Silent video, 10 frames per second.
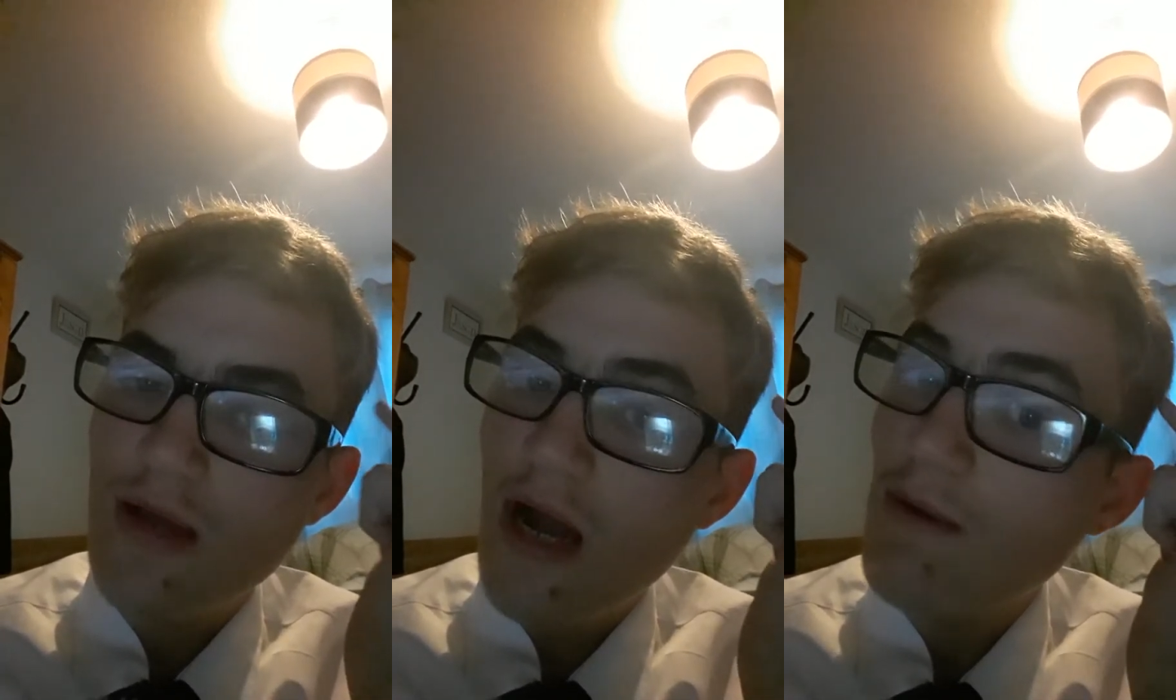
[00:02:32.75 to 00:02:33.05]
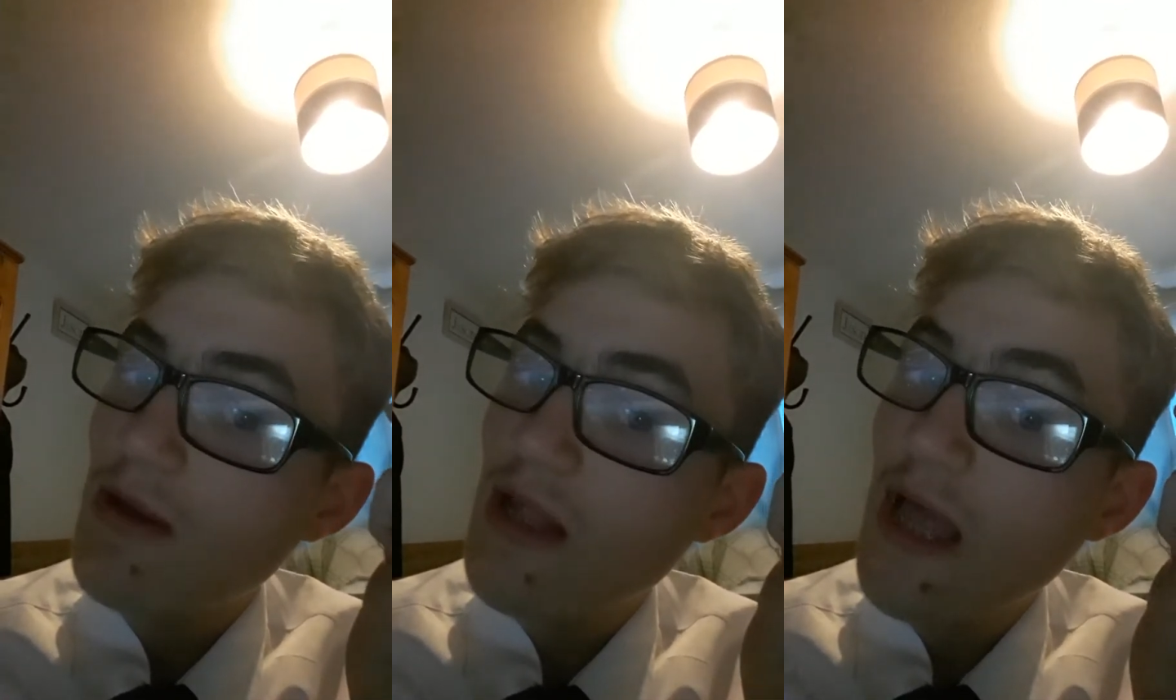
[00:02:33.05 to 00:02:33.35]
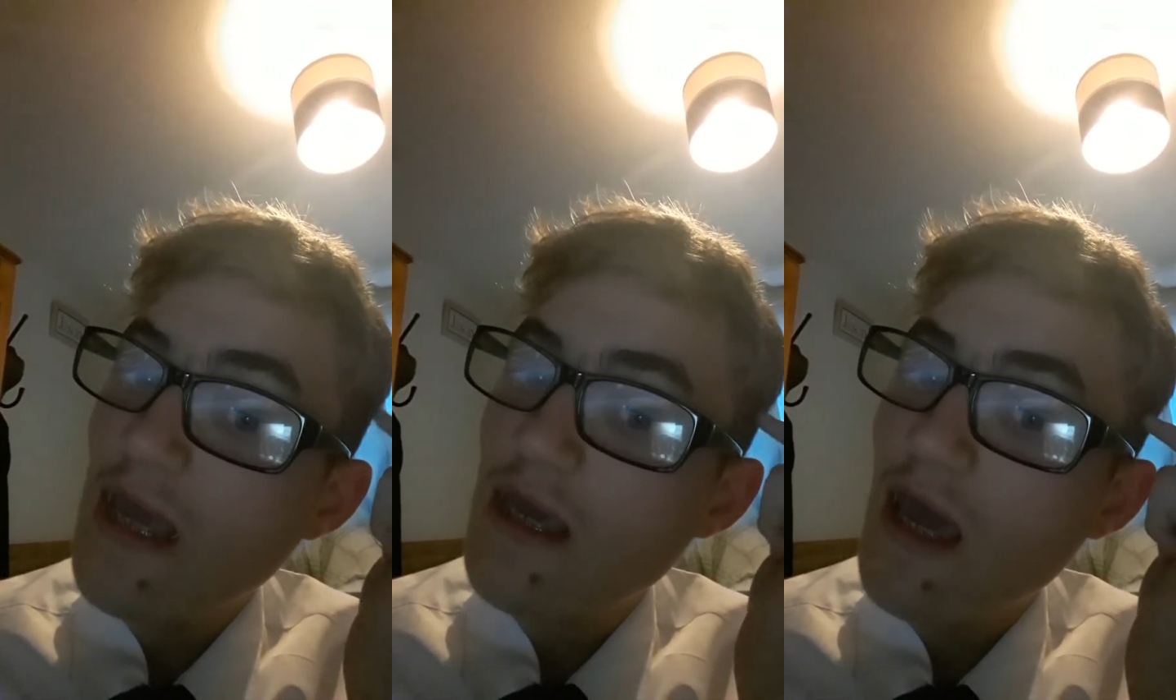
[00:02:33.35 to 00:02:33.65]
I really
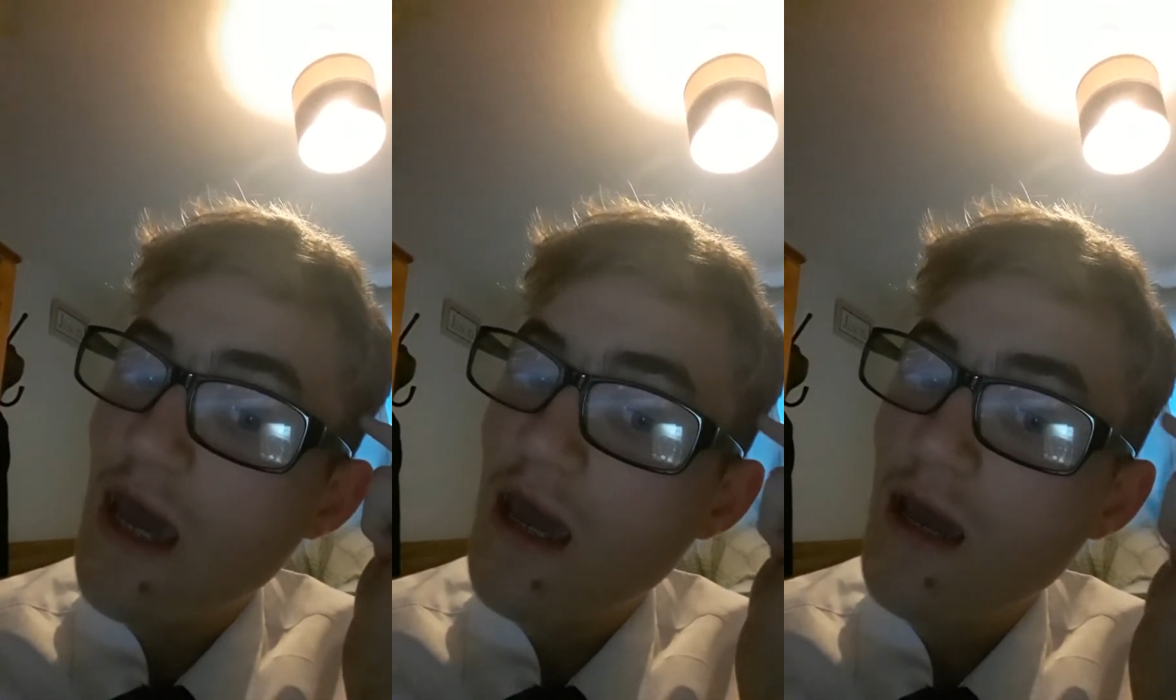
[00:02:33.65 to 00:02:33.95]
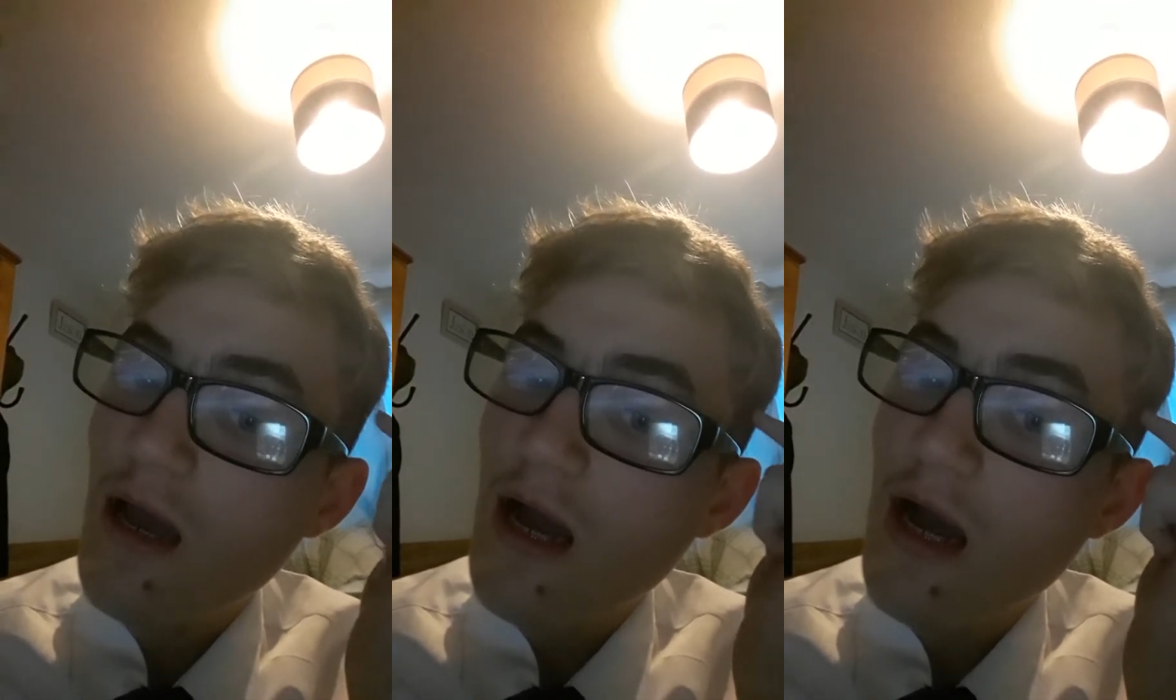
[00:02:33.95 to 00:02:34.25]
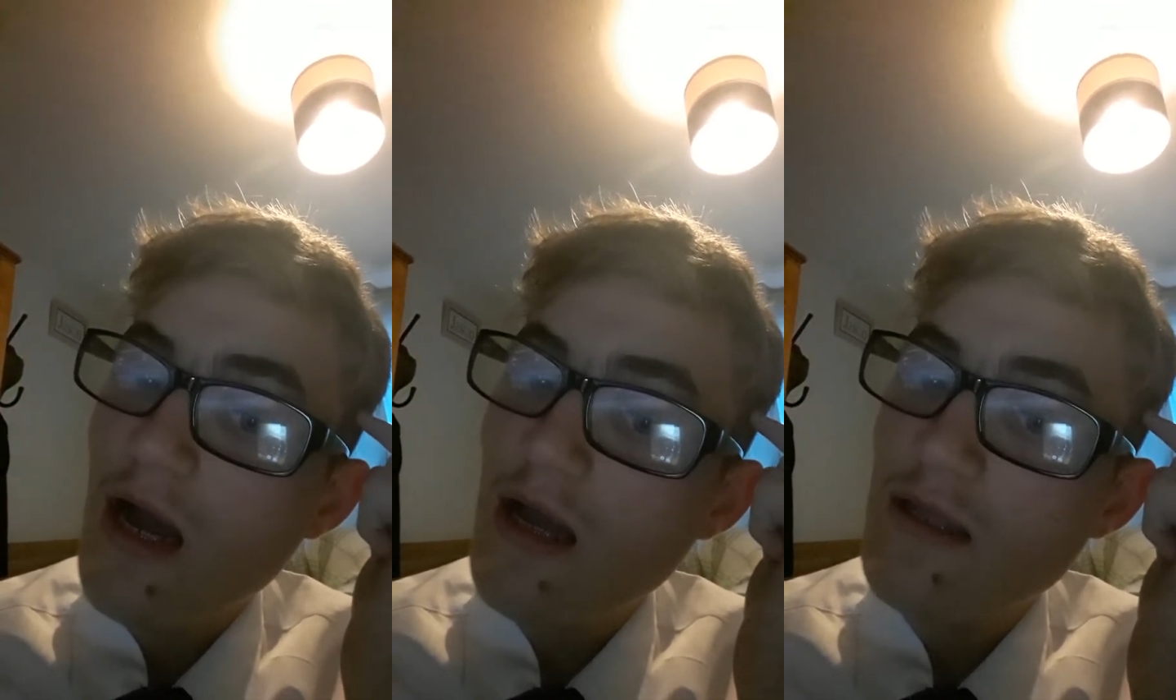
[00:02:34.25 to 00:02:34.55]
like it,
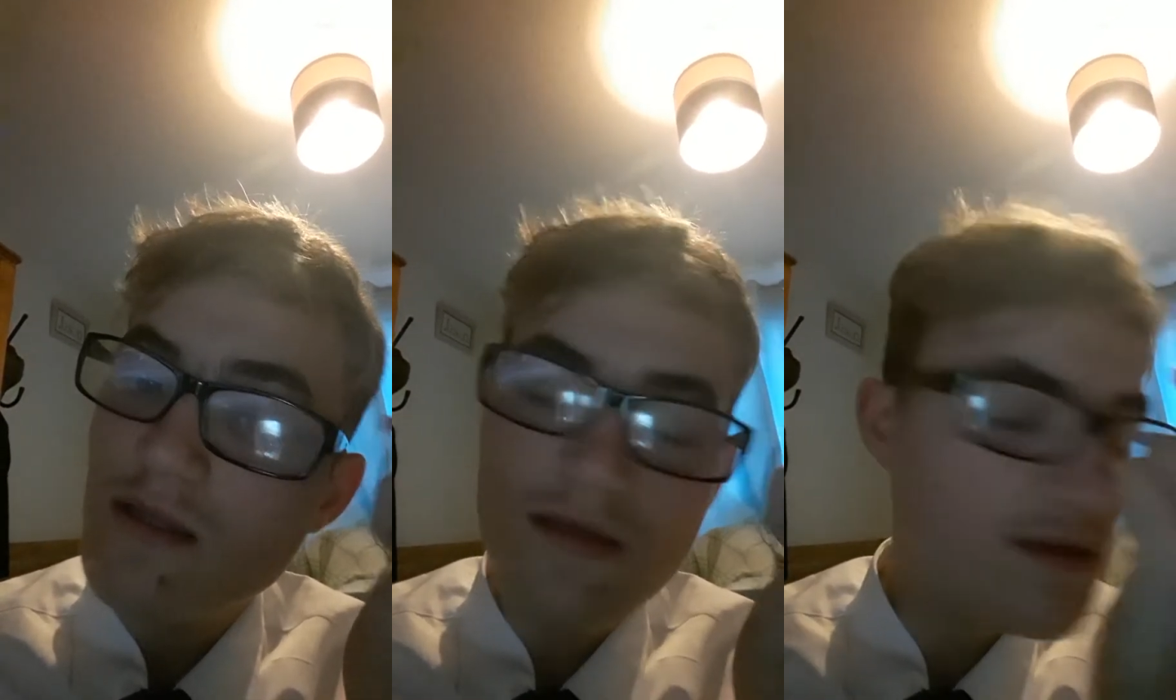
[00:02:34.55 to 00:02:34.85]
and